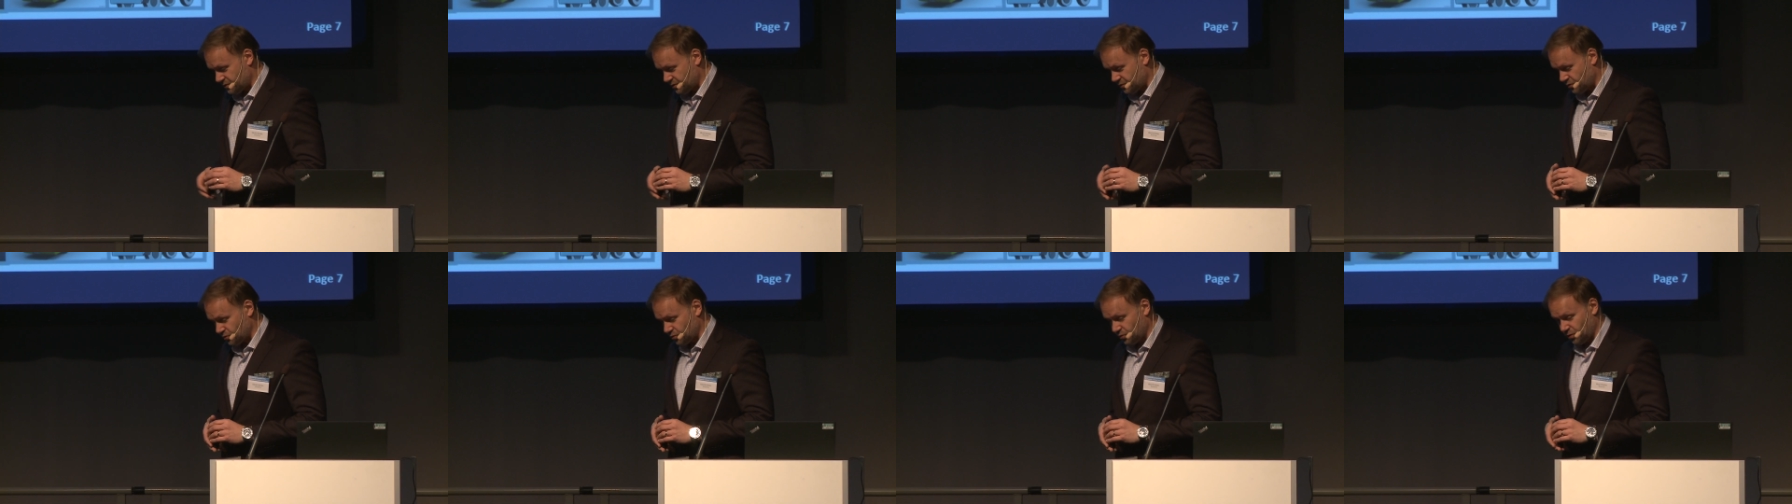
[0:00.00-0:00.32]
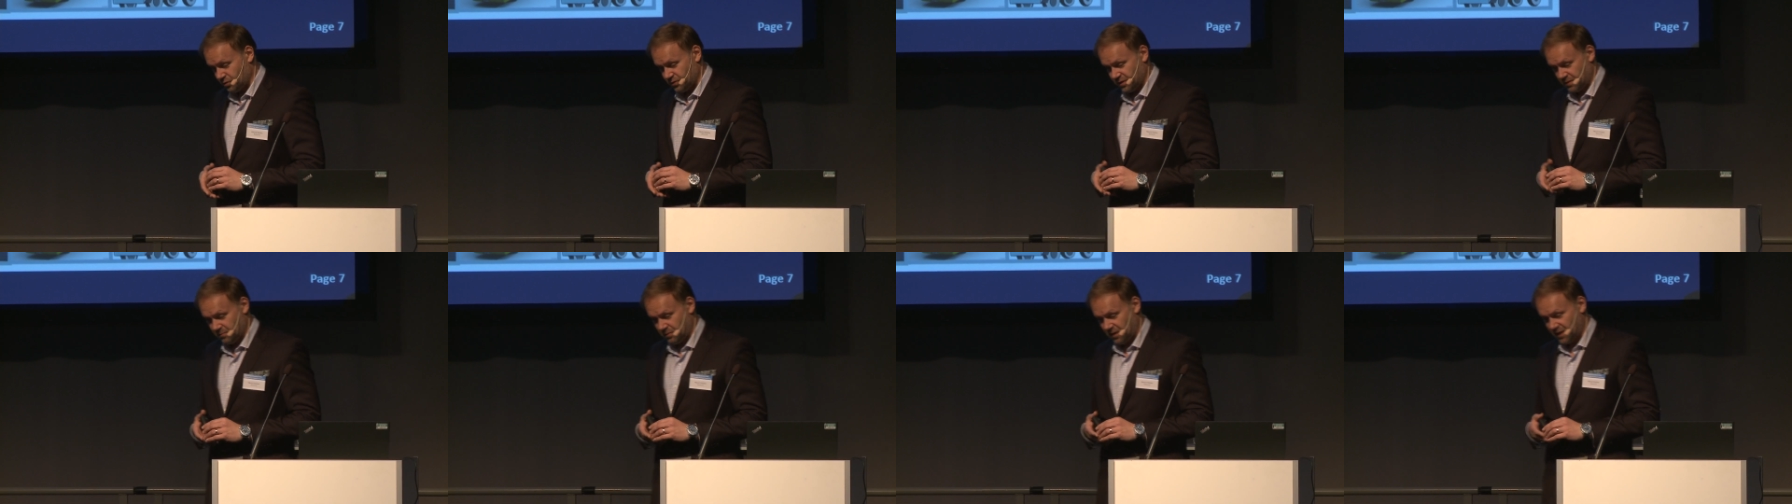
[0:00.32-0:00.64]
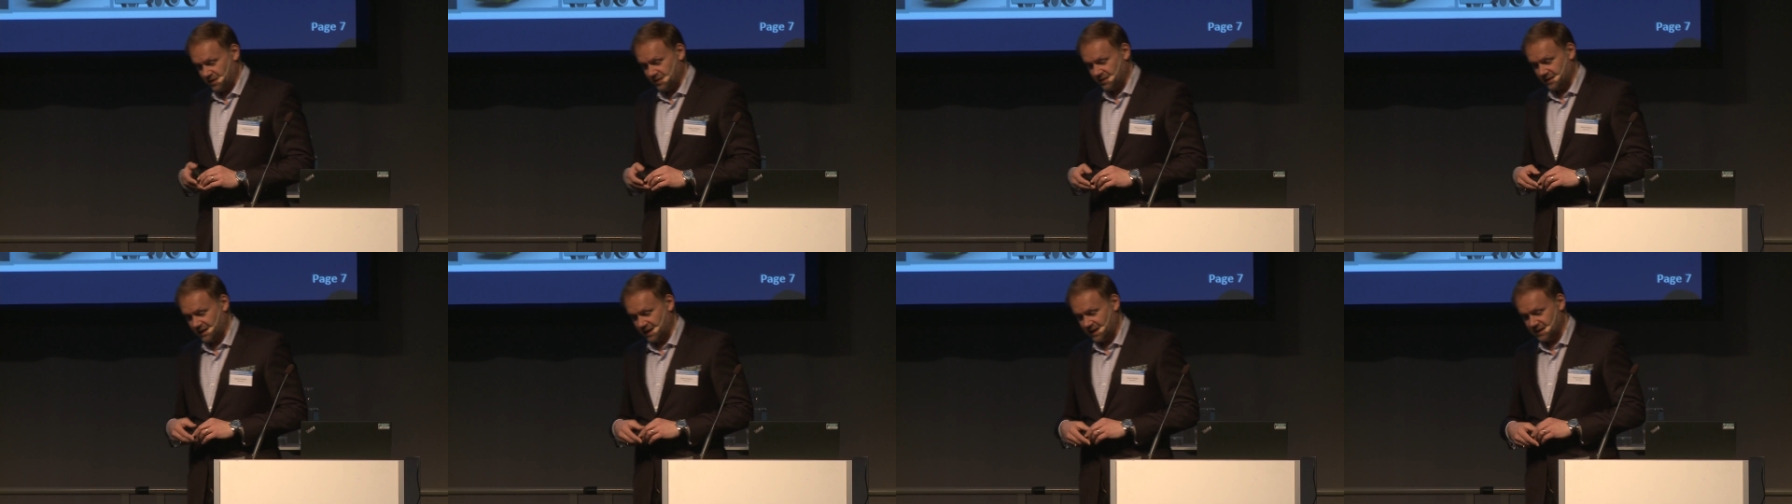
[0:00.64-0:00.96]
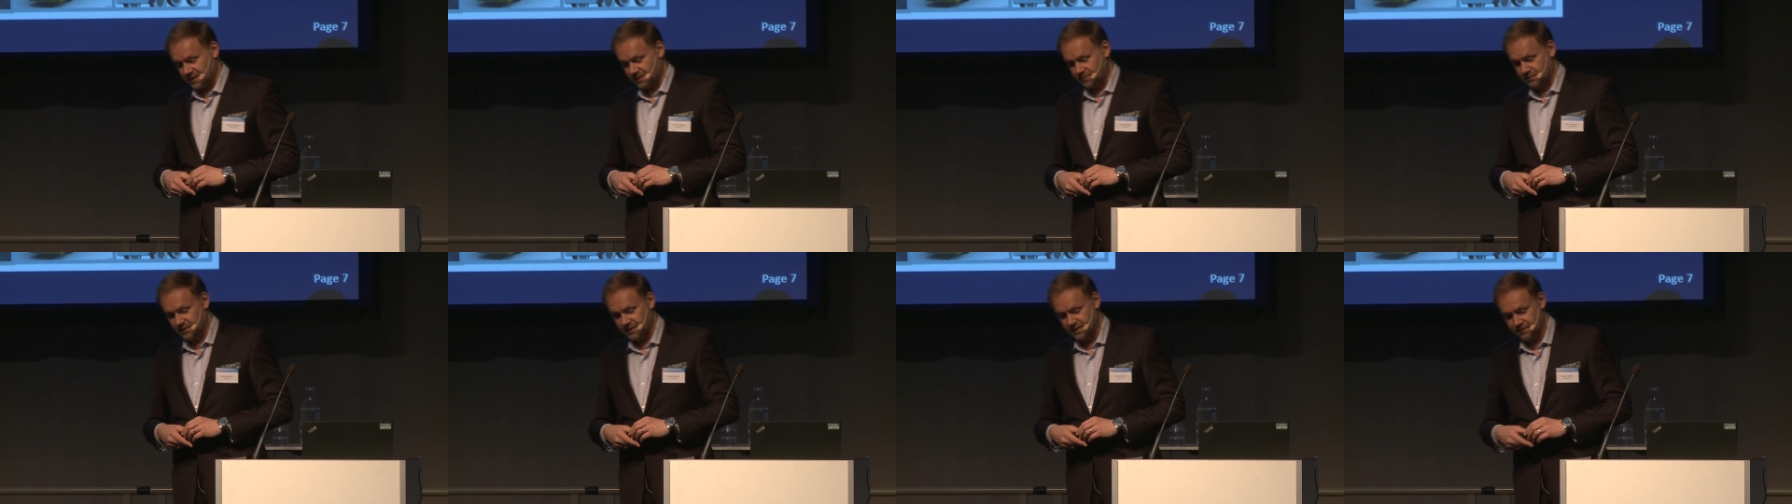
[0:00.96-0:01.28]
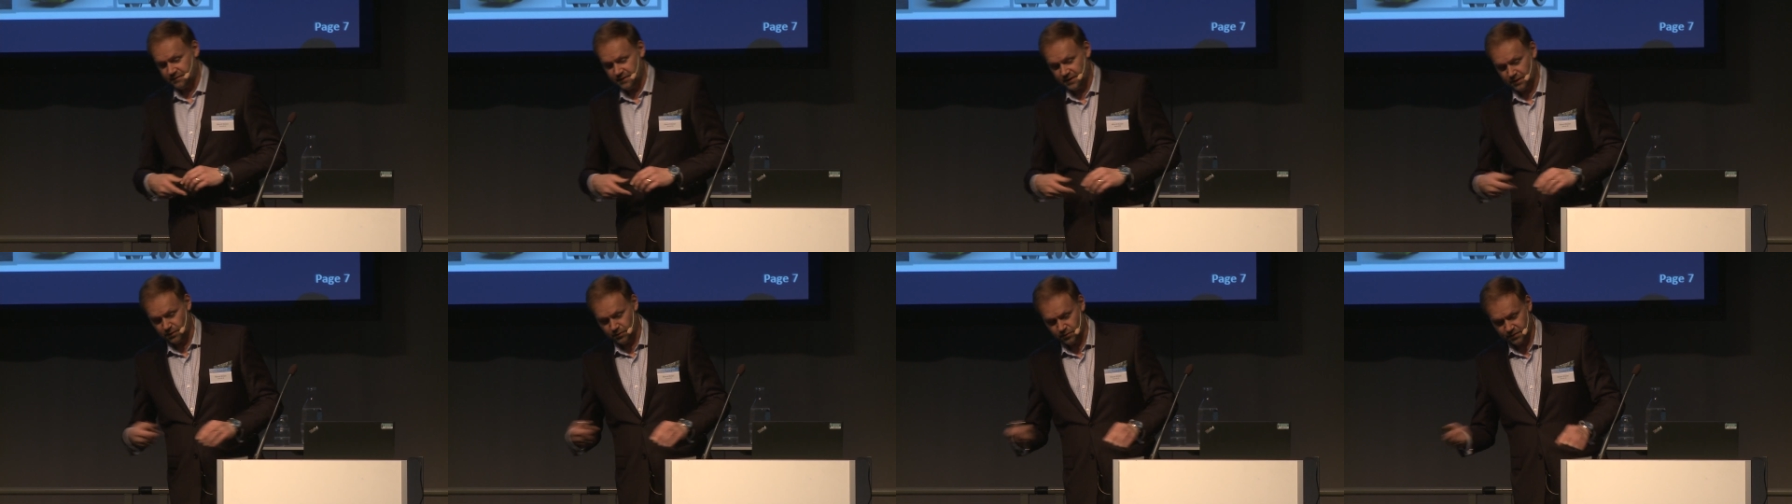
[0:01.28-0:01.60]
do only biogas. We
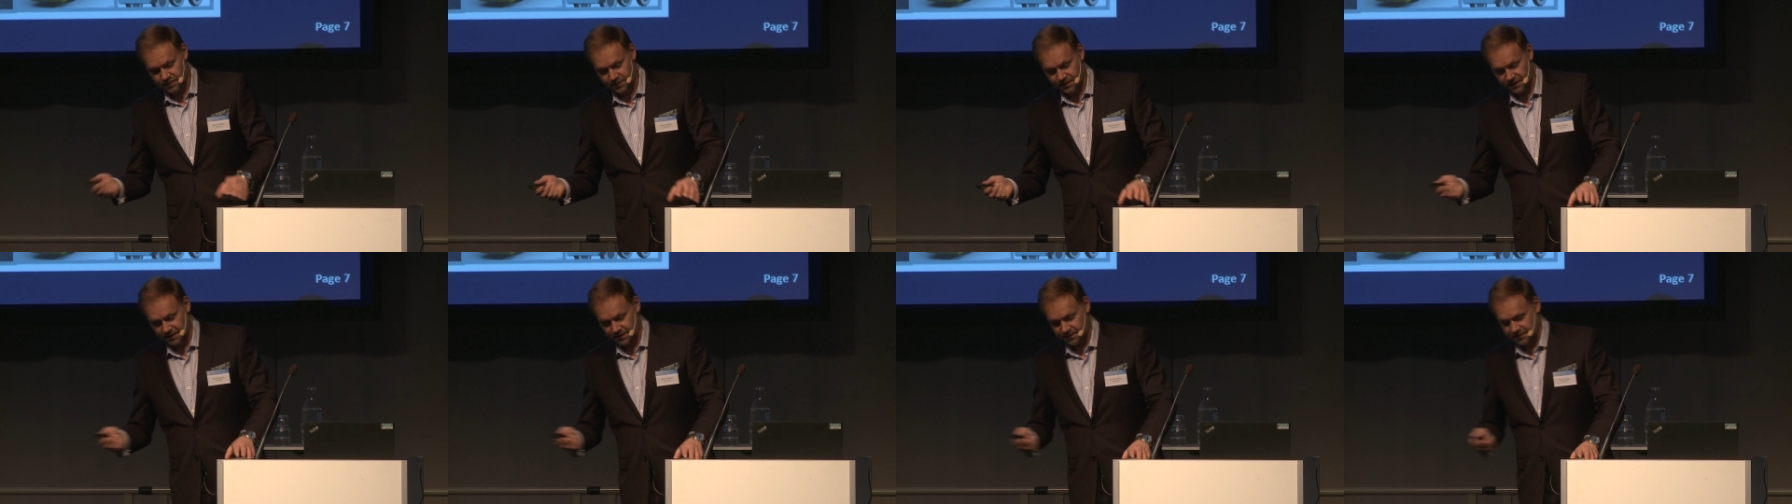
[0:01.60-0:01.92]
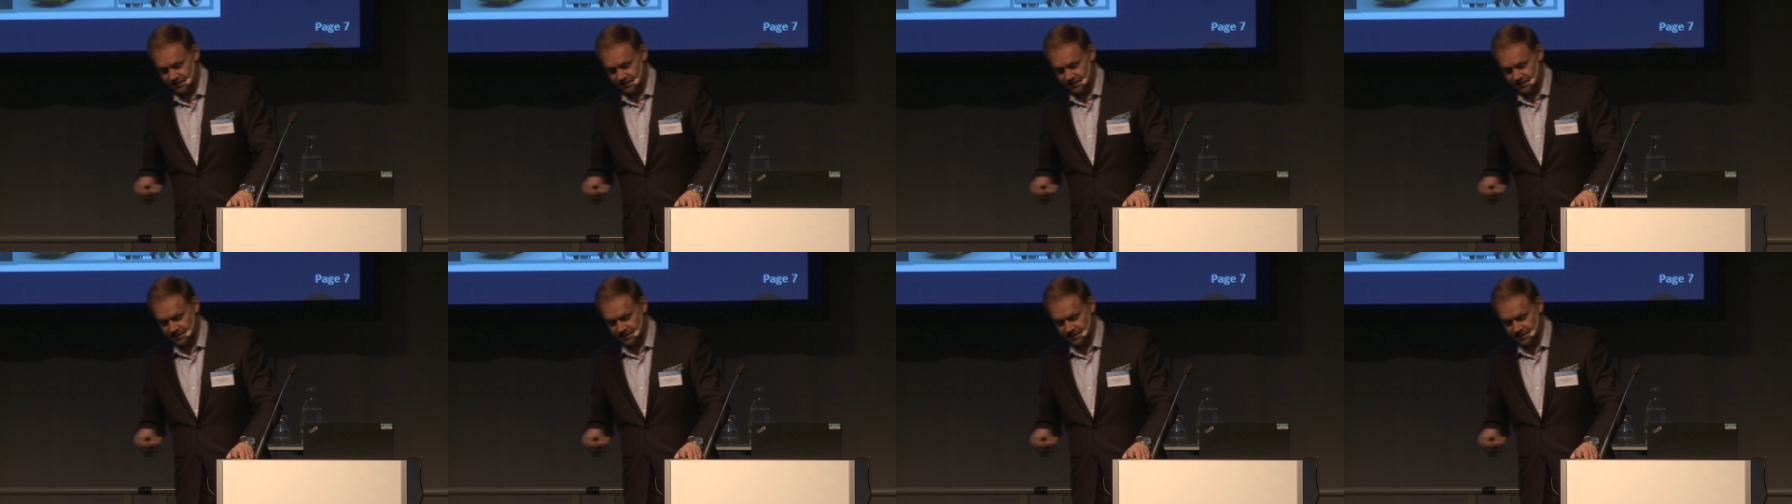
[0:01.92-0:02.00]
looked at